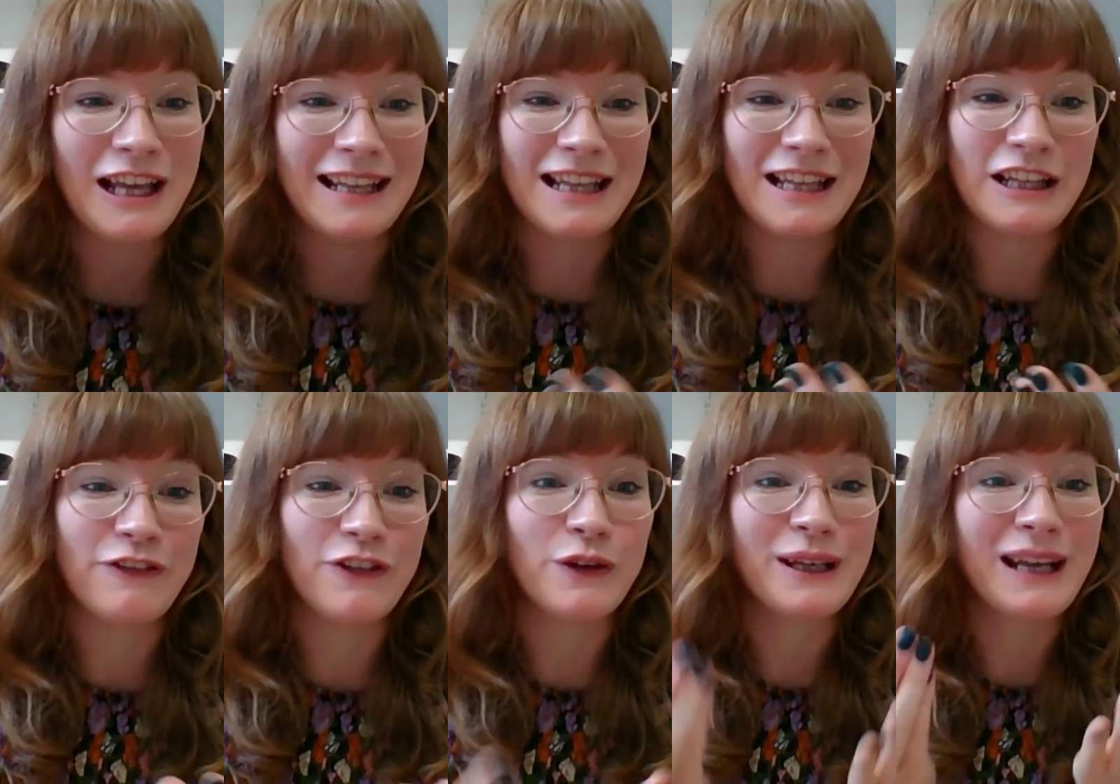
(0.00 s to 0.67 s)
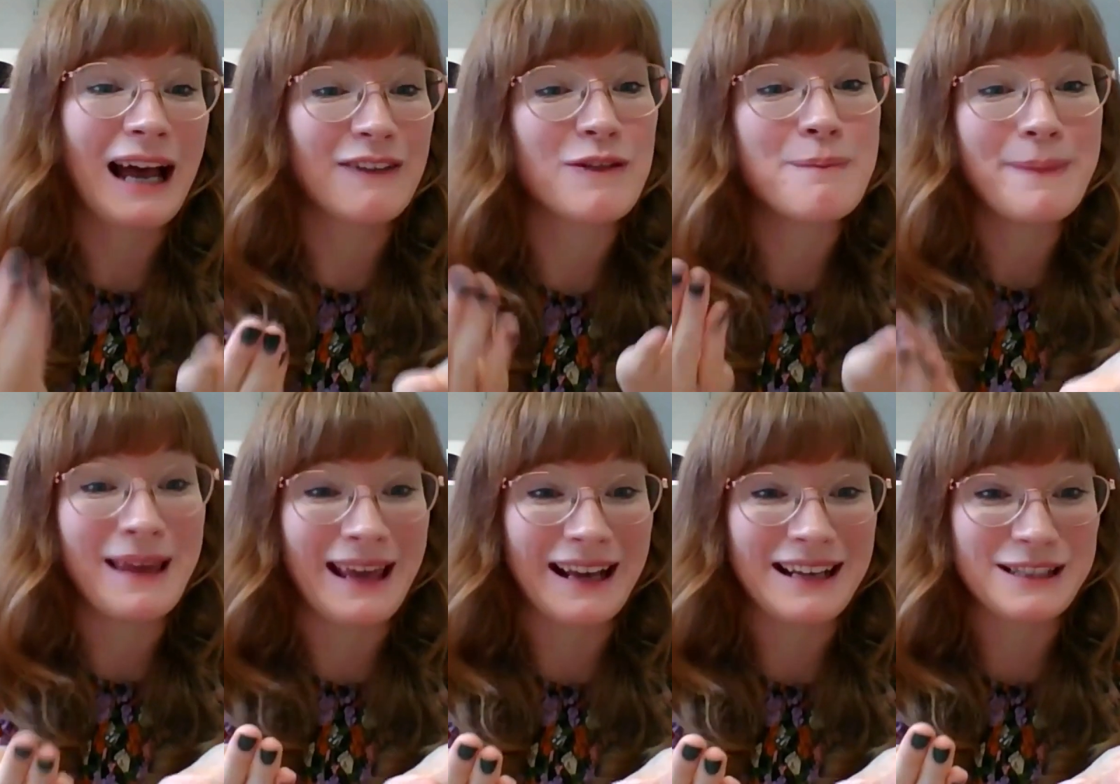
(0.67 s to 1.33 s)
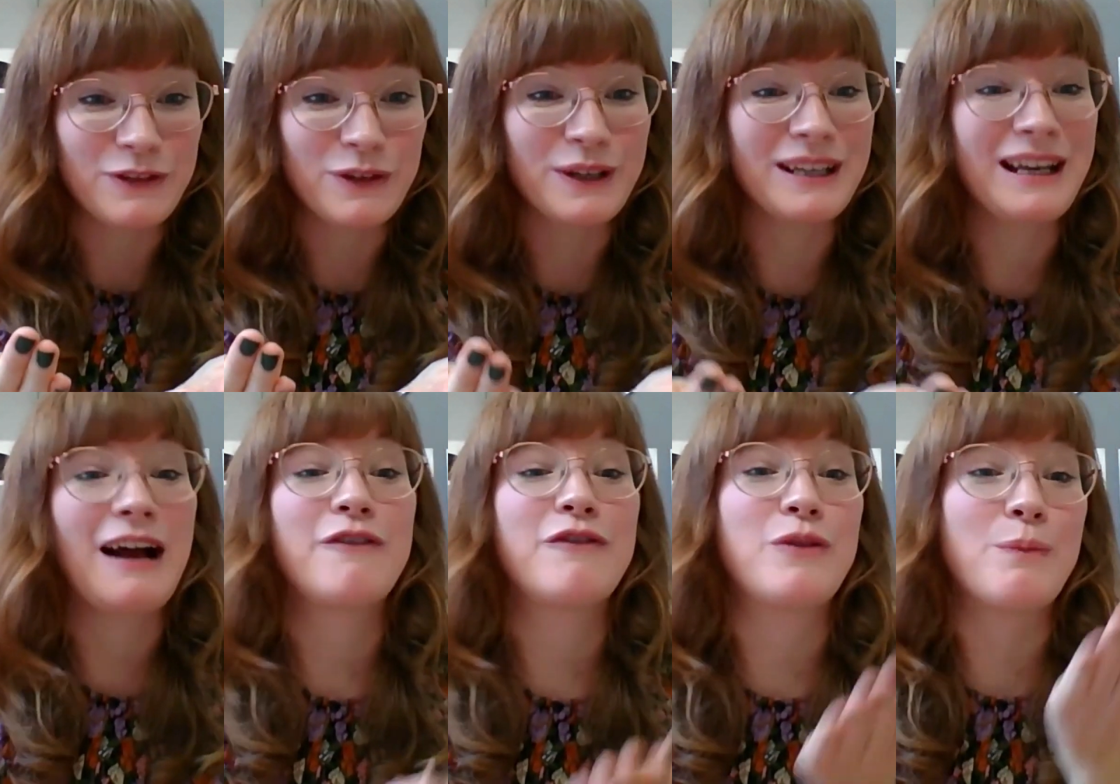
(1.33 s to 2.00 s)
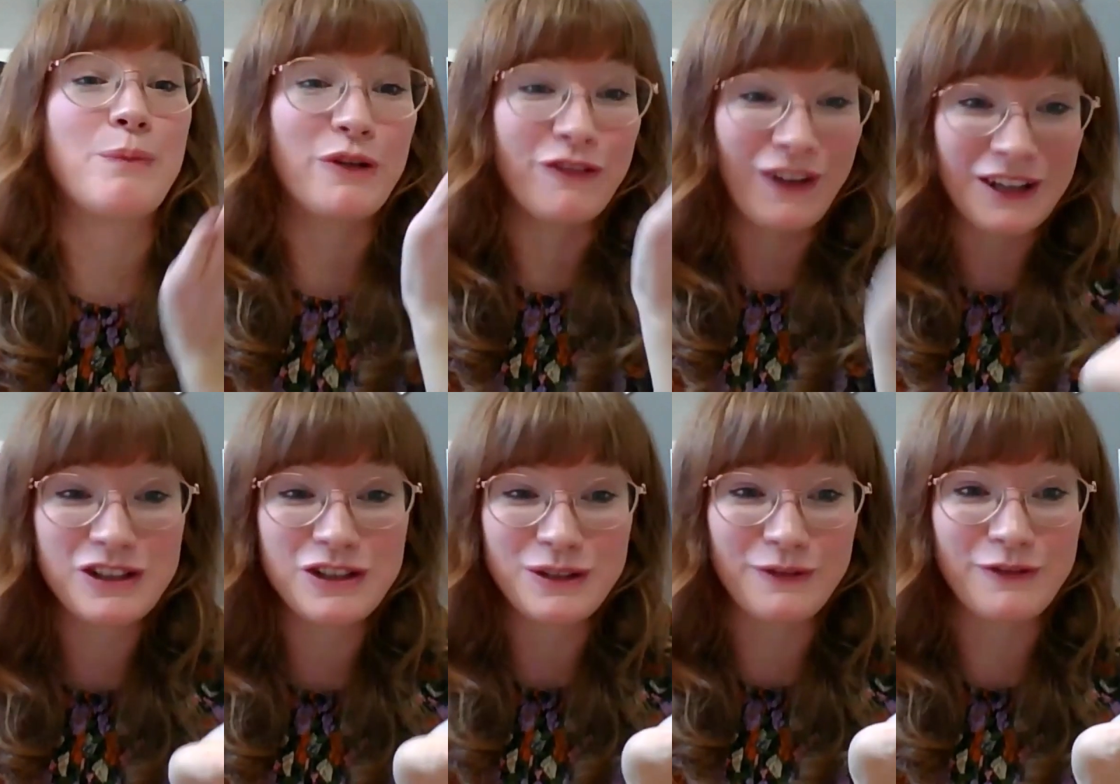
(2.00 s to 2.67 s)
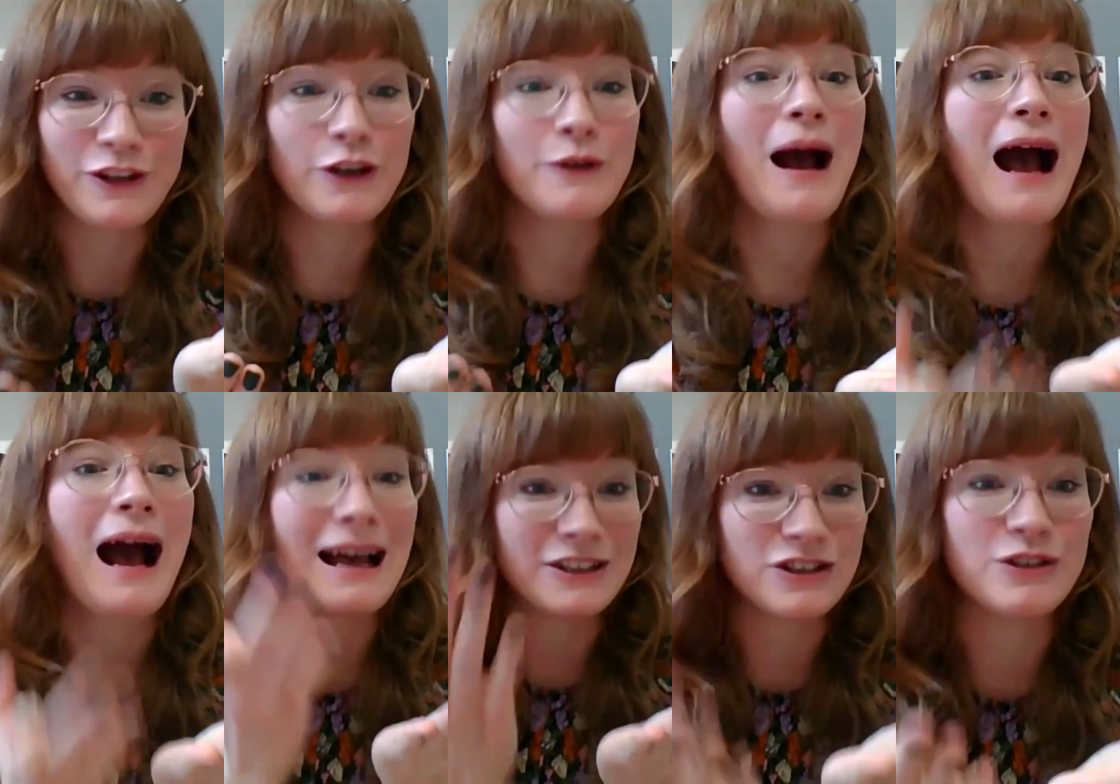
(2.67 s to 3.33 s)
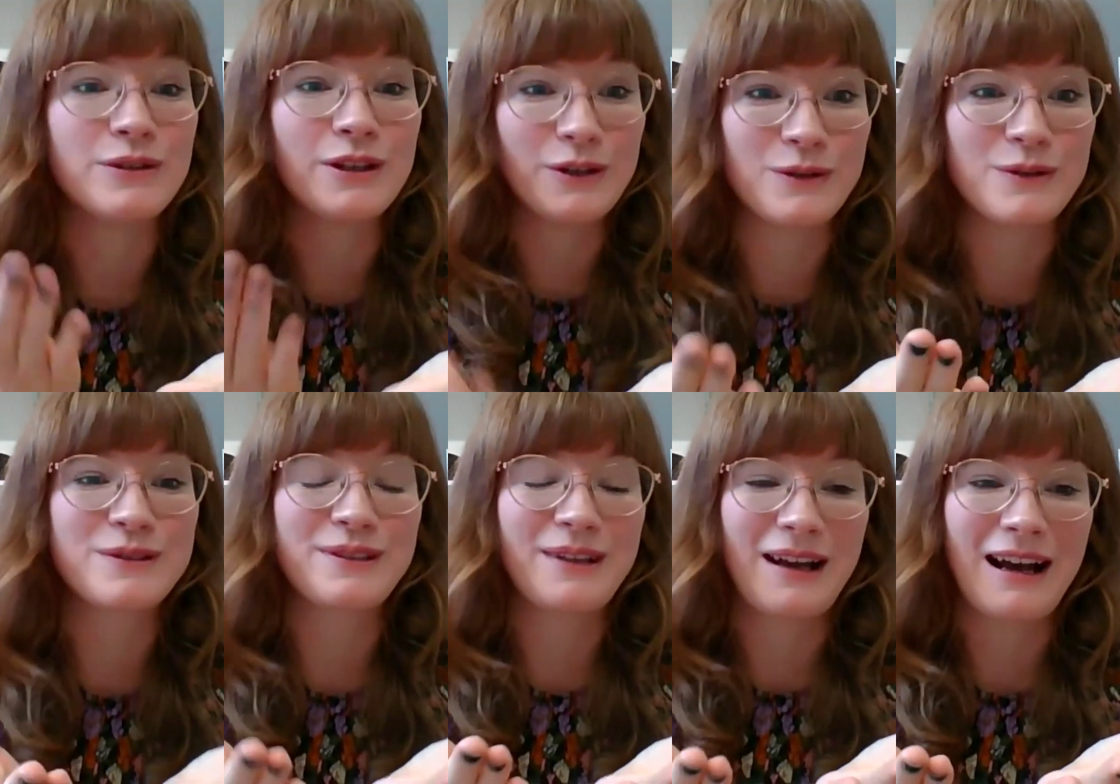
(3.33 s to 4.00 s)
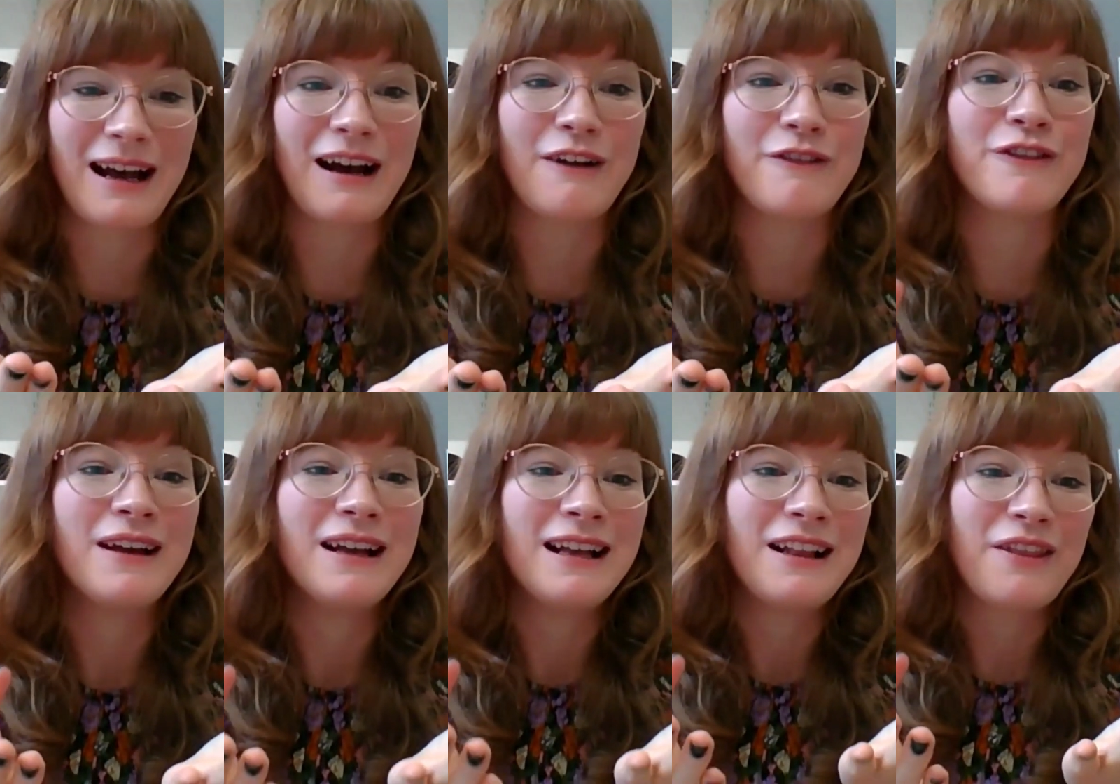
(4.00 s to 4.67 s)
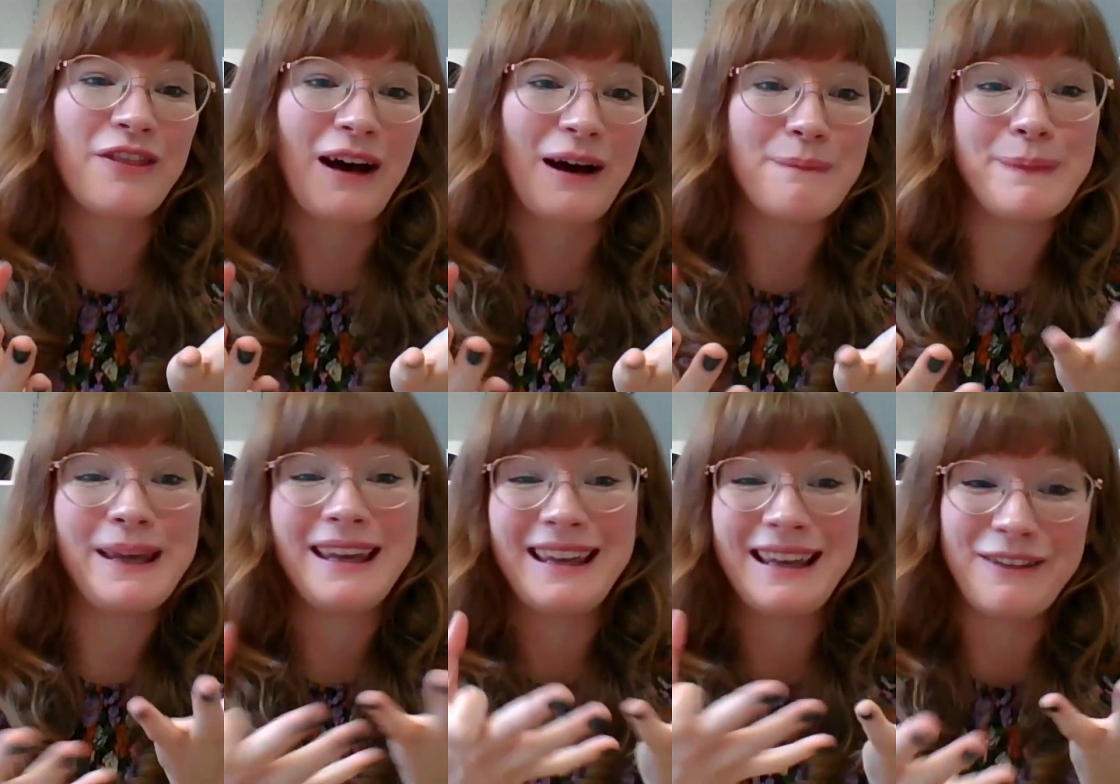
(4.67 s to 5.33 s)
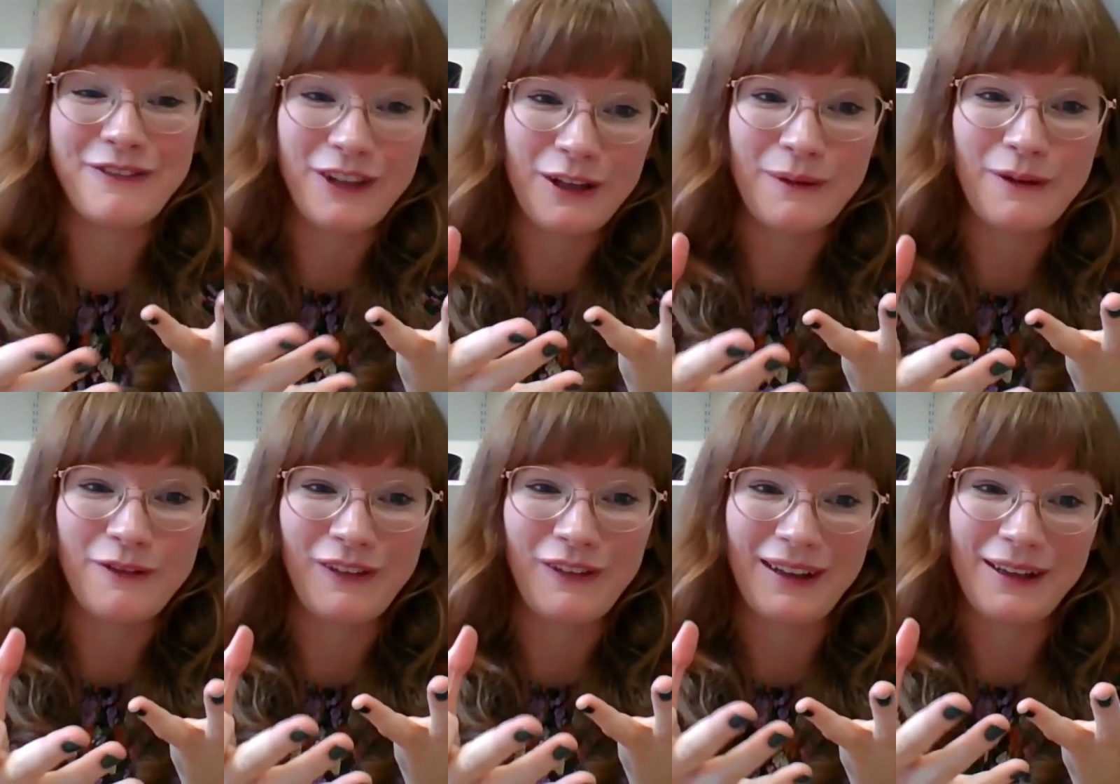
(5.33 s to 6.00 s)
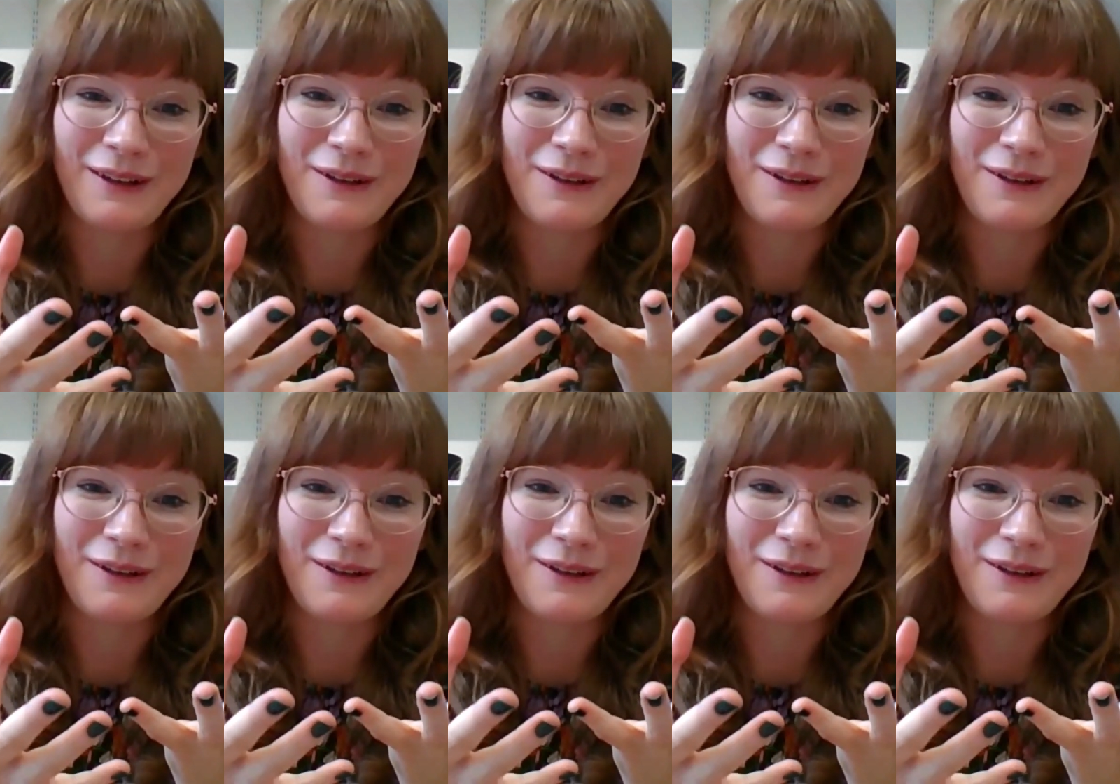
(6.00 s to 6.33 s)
If you can have a mix, if you can have the professional view and you can also have that peer view of like,